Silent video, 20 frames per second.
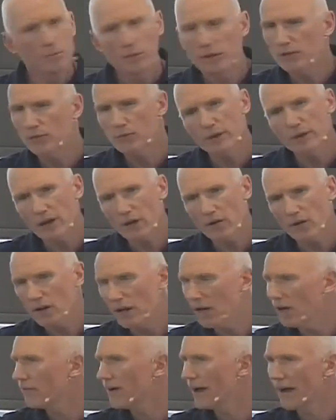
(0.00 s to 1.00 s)
But if we don't
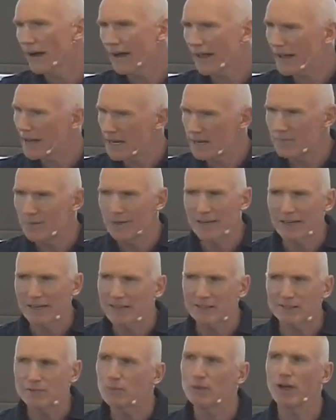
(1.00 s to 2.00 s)
love our
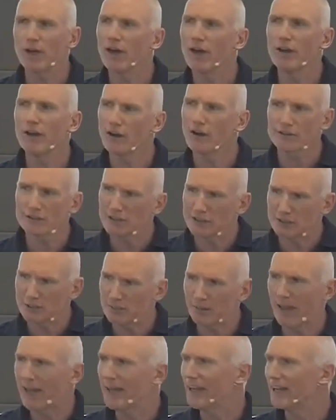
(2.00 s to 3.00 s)
enemies, we are not
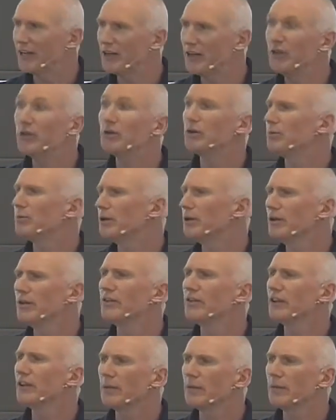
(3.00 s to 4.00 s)
displaying a new
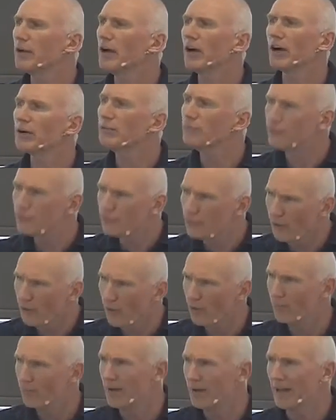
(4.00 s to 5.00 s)
community. We are
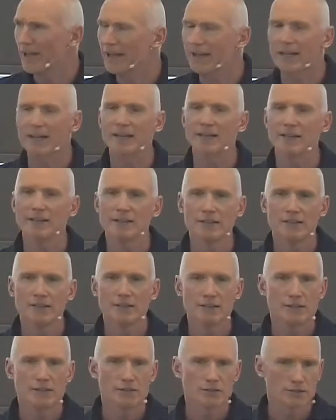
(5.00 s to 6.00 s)
conforming
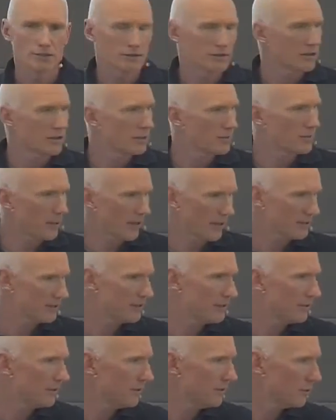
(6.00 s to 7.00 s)
to the
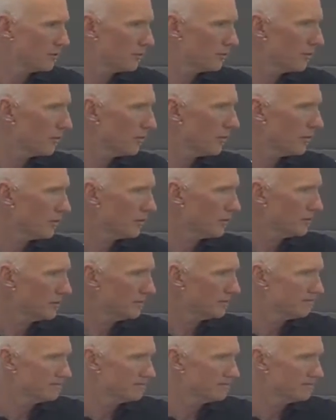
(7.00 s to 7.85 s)
pattern of this world.